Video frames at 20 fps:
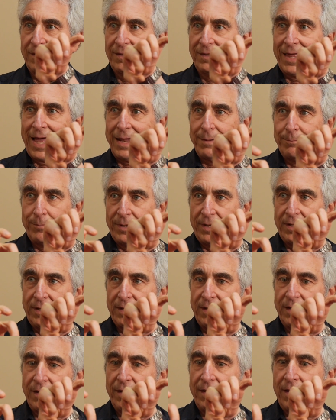that
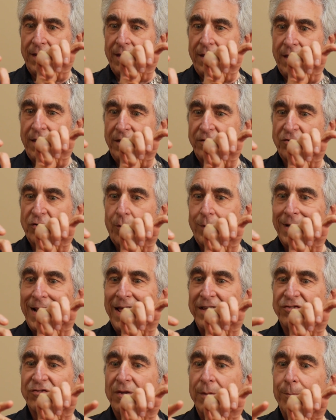big. Okay. So it
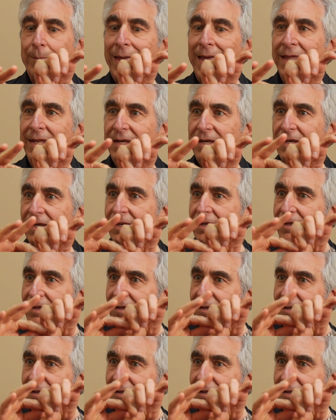has to bend